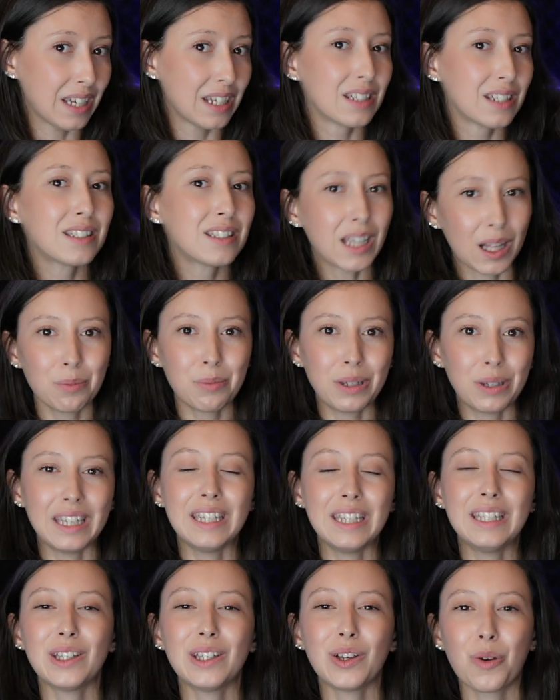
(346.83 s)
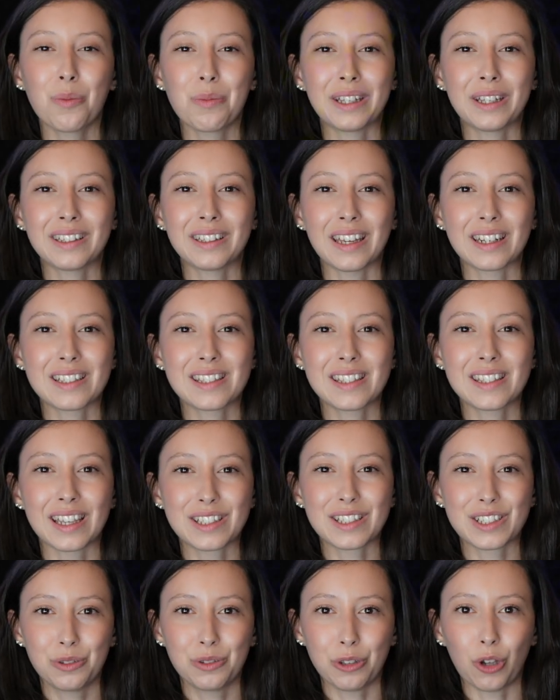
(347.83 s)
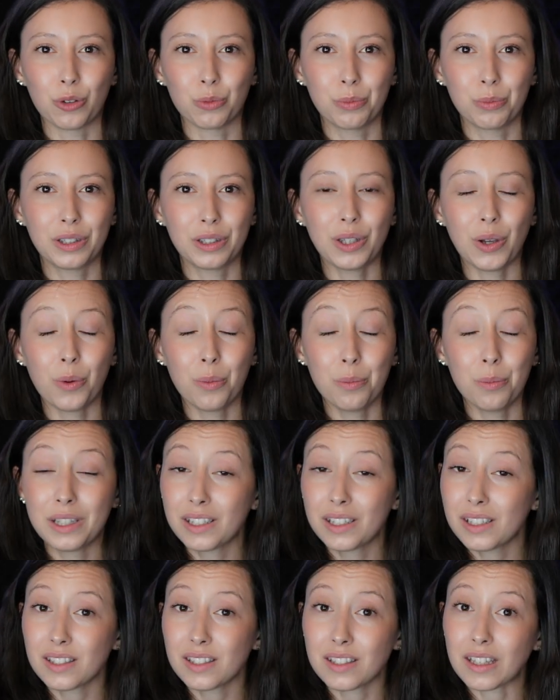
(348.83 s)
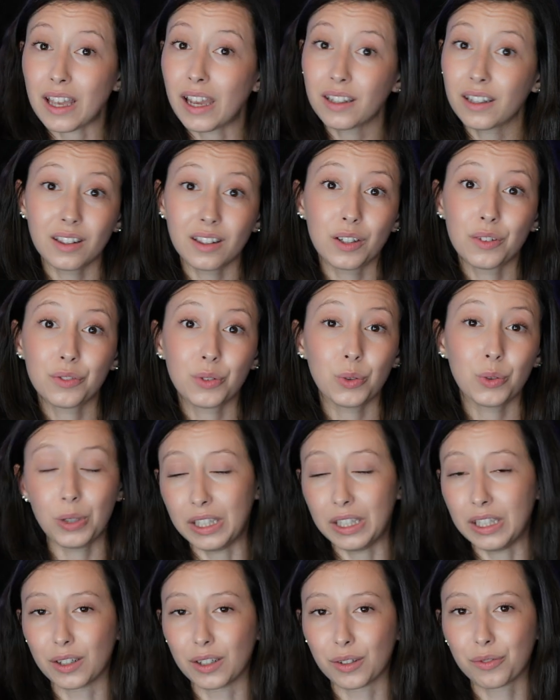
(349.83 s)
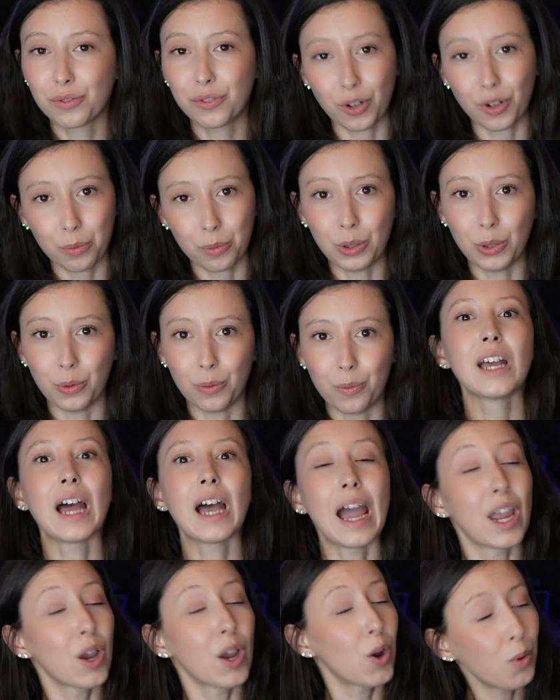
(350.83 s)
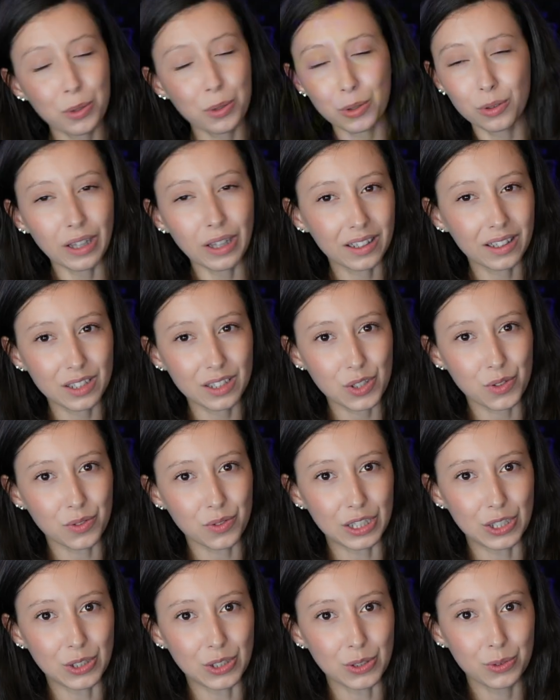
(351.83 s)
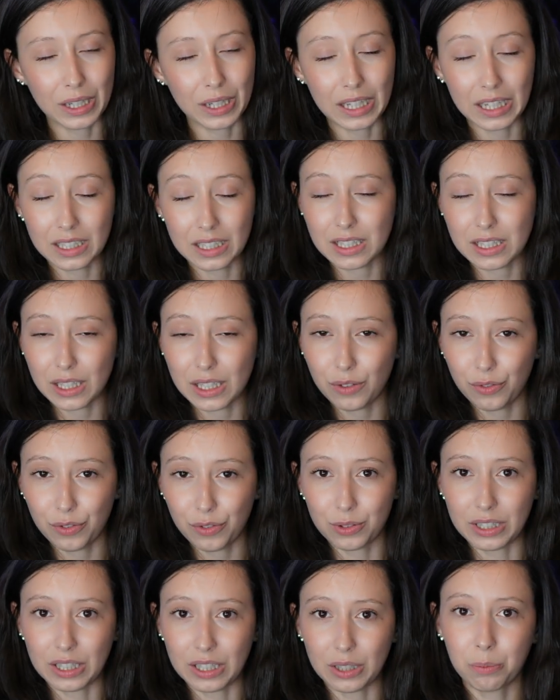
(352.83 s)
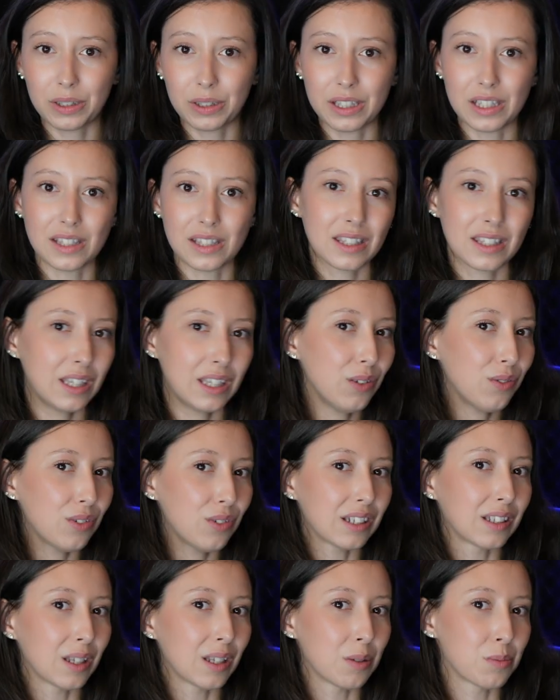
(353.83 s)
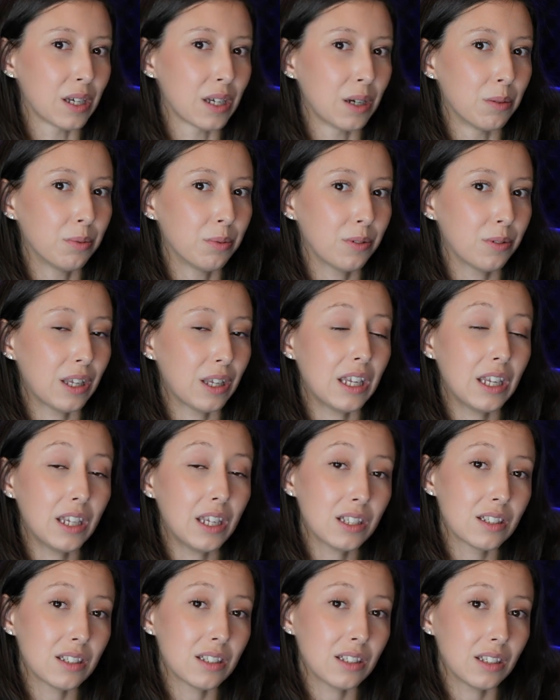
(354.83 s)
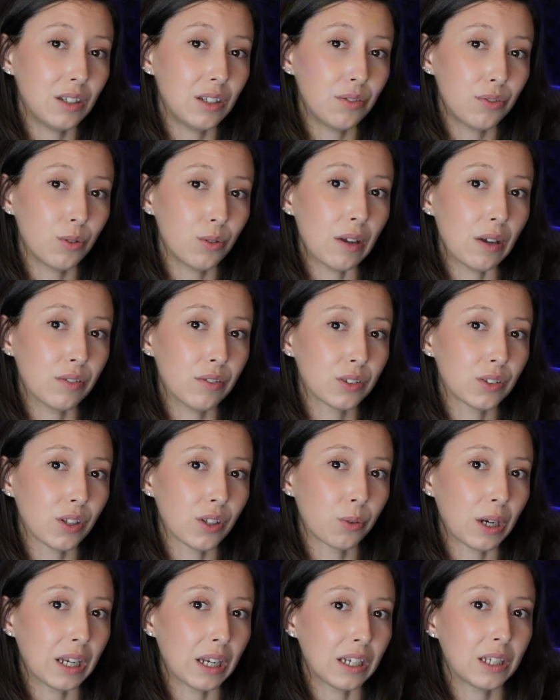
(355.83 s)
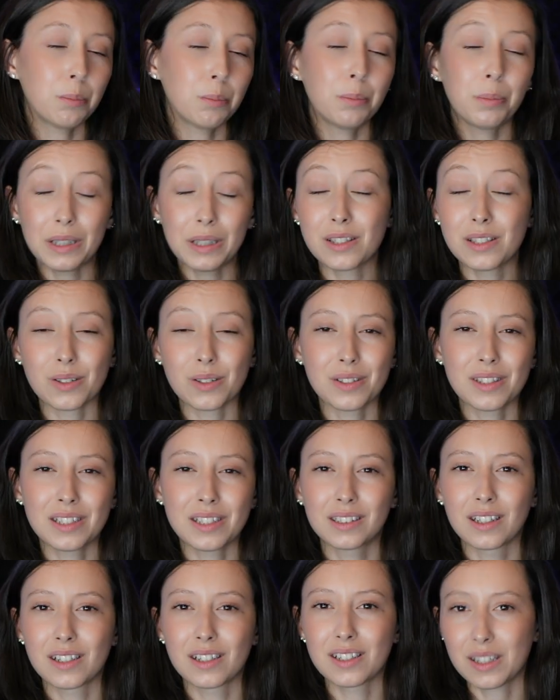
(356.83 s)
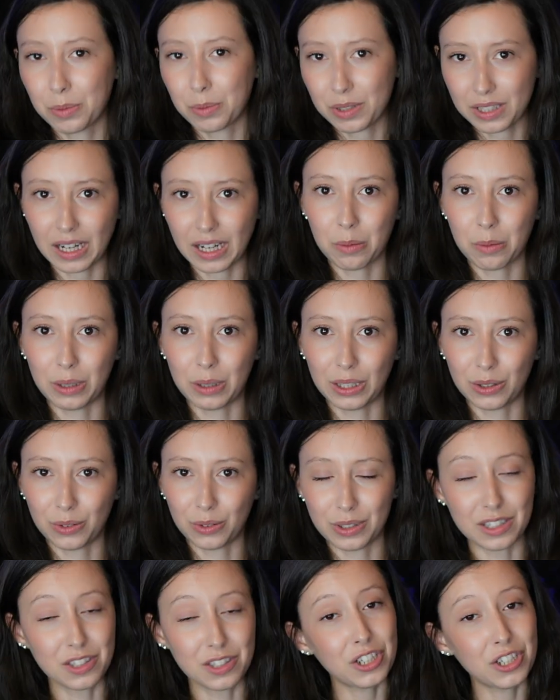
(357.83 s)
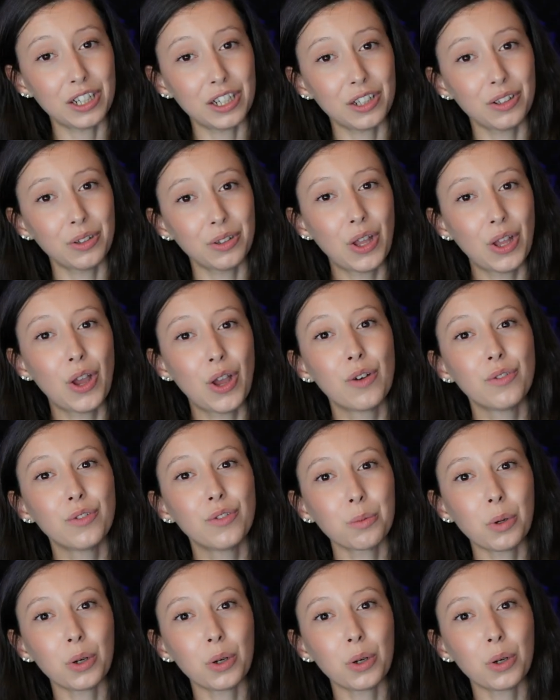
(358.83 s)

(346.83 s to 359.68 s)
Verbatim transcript: Tell me in the commentary section down below, because I'd love to hear from you. I hope you liked this video, and if you did, please give it a thumbs up, and if you haven't already, please consider subscribing to this channel for more